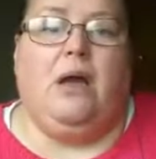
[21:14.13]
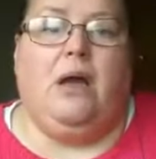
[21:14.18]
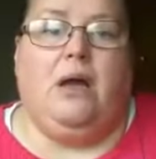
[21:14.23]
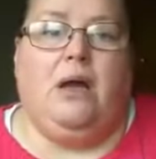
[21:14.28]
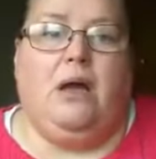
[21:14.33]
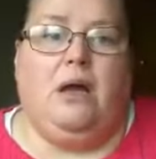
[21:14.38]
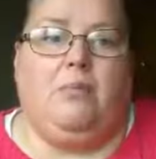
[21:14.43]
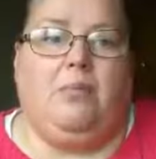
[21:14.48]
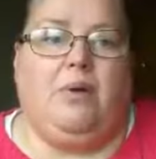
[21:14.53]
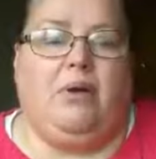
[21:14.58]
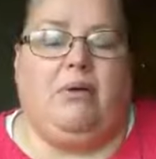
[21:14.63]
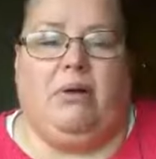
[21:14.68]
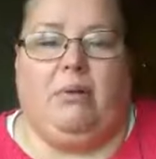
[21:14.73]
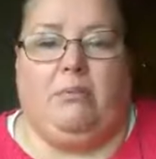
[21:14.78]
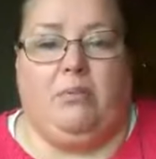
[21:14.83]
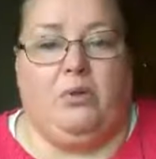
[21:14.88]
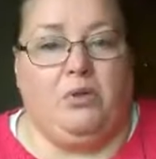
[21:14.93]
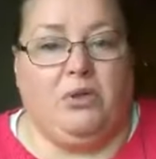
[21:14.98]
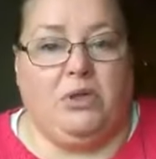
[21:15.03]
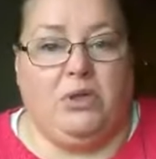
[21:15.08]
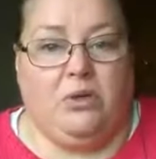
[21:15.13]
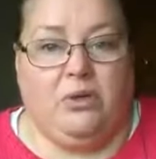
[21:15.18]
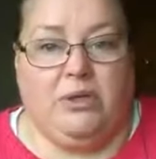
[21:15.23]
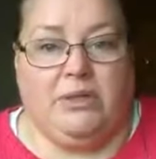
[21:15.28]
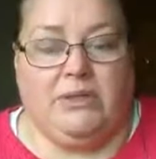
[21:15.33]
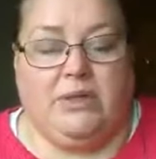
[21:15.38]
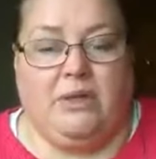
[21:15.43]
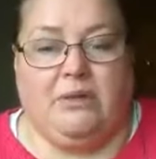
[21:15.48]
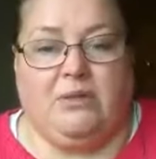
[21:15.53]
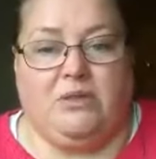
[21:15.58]
or I'm only
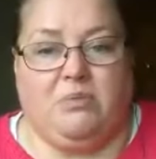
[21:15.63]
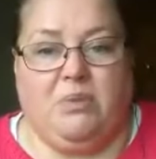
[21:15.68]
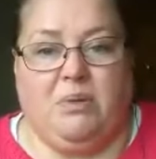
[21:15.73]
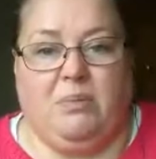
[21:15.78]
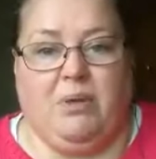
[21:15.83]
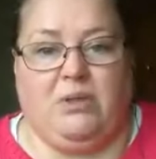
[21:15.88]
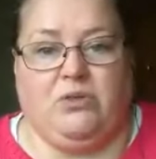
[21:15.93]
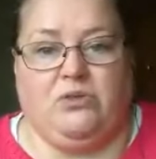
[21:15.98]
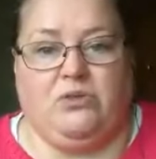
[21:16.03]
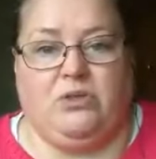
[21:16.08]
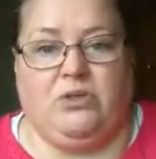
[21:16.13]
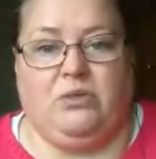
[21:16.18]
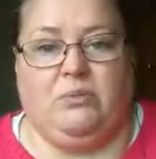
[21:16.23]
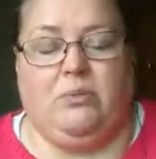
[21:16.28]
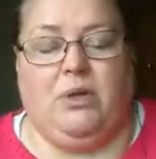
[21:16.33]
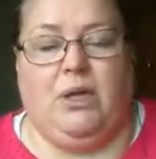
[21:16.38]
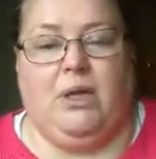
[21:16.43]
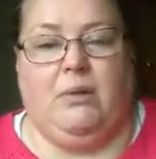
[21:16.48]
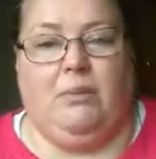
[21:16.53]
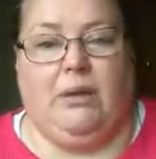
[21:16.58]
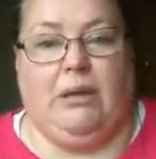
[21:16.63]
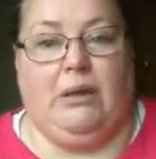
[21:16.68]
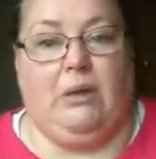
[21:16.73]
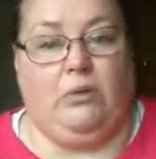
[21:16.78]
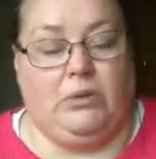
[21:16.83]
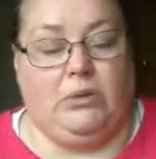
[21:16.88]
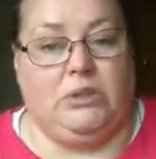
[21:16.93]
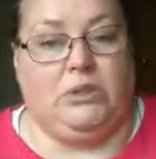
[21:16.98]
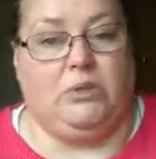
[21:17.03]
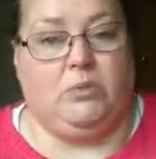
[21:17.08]
going down to my bedroom, and I'm
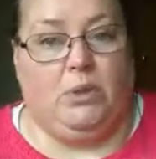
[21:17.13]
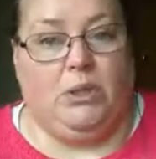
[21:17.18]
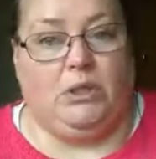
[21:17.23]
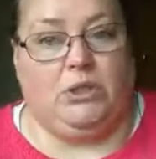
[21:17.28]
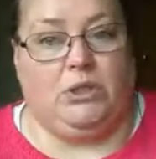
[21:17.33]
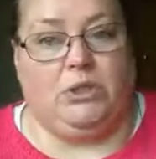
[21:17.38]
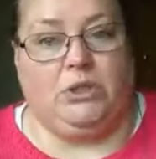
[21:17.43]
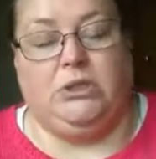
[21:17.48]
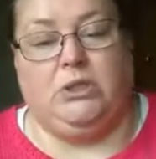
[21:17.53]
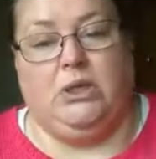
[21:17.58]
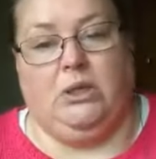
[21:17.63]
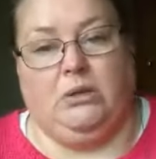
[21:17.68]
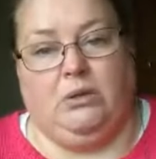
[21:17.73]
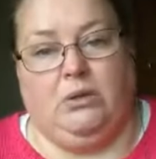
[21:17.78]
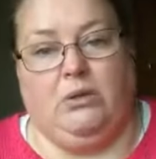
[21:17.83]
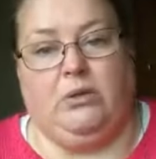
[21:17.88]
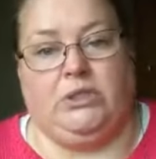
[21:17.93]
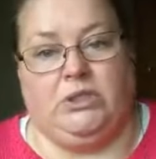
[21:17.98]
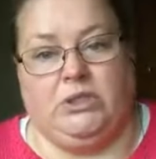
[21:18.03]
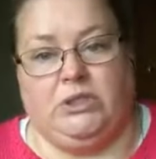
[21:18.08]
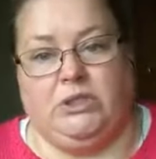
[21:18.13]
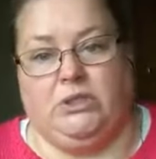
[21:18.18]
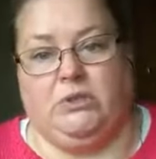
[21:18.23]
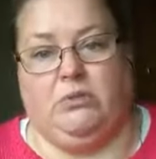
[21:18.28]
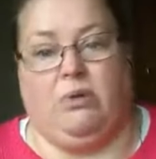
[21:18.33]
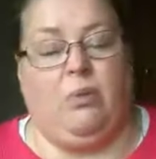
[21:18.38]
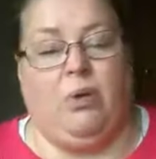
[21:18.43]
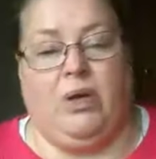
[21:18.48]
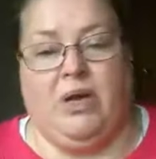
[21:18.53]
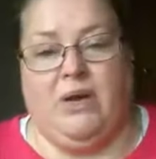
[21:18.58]
going to what I'm going to
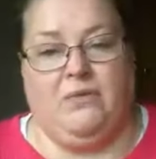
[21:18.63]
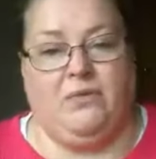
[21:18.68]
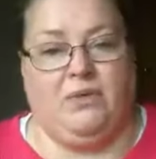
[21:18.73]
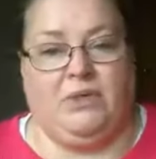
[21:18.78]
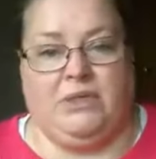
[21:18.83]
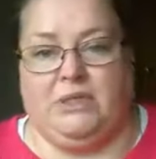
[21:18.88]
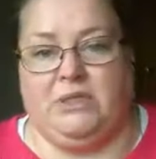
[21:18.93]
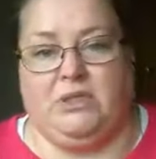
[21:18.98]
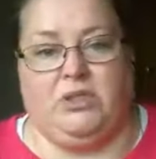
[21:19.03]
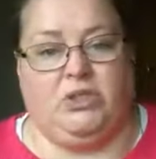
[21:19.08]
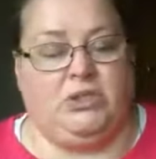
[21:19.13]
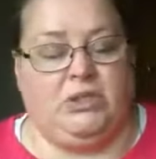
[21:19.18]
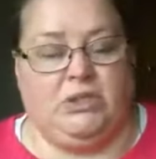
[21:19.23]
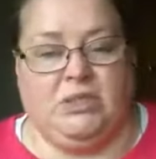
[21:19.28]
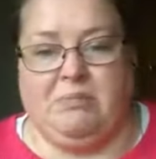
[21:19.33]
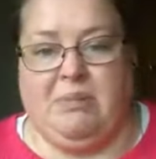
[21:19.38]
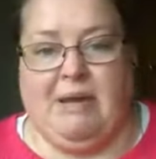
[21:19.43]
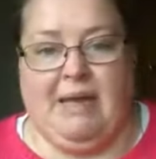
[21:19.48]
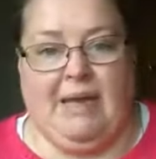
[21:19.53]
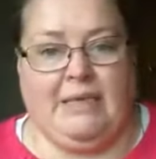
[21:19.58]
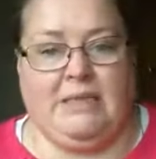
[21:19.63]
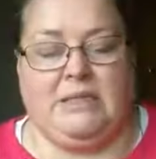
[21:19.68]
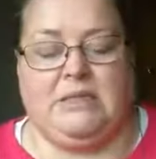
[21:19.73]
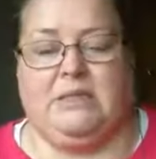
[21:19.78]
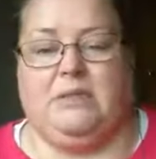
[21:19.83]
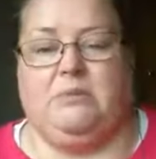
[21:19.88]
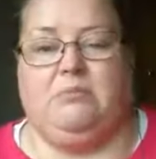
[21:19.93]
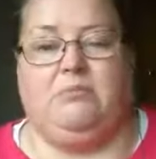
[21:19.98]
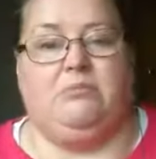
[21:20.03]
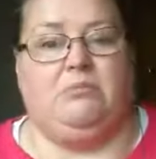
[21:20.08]
do. And whatever it is, just explain to
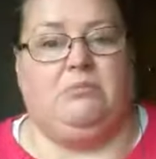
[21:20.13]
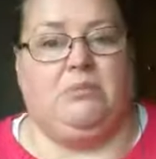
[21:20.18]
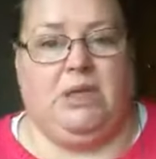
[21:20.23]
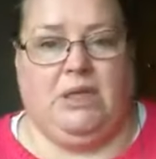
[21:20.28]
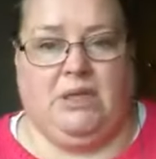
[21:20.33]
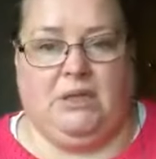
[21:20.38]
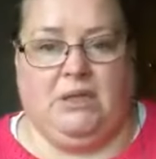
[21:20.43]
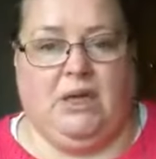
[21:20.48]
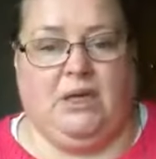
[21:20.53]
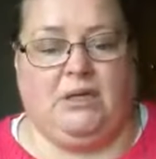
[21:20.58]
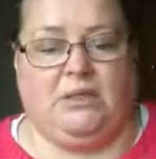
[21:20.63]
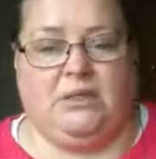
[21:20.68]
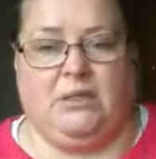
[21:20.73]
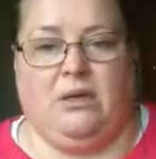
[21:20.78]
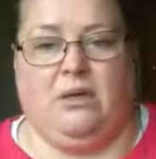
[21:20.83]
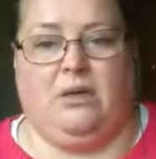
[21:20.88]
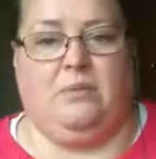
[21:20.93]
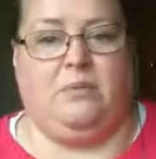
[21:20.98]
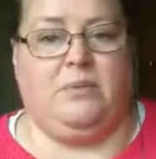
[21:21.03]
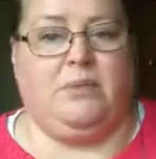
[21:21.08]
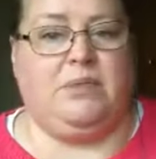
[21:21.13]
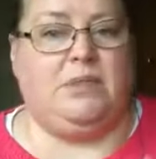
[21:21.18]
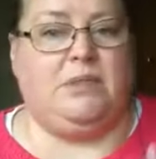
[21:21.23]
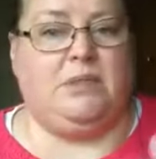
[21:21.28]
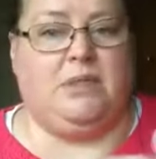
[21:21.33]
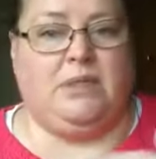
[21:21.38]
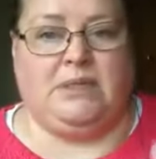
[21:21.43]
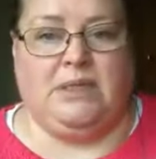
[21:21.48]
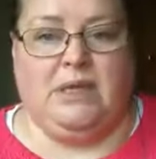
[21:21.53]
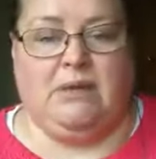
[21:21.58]
them in their
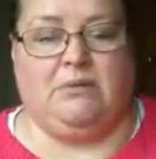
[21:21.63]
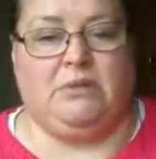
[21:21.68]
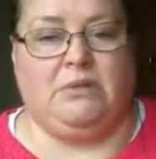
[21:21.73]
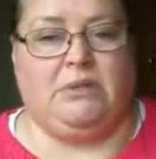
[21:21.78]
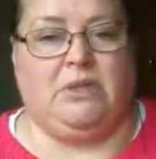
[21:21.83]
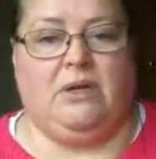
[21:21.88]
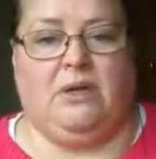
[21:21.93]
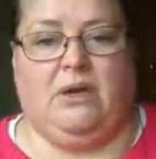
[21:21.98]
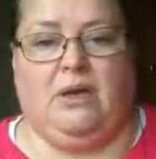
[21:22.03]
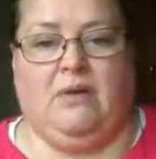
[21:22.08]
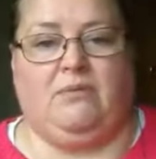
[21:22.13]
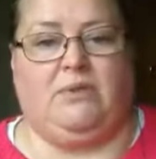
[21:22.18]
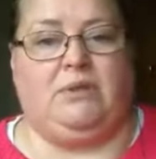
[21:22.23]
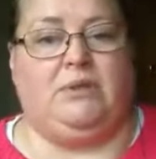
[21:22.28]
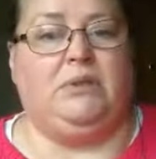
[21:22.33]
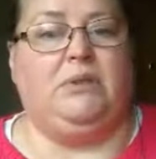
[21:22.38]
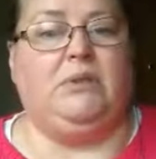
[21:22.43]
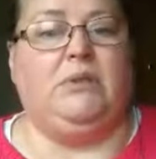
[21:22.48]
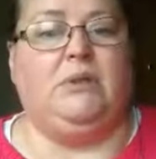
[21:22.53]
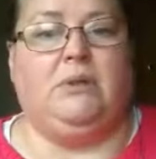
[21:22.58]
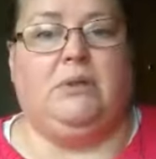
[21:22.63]
terms, get down to their level,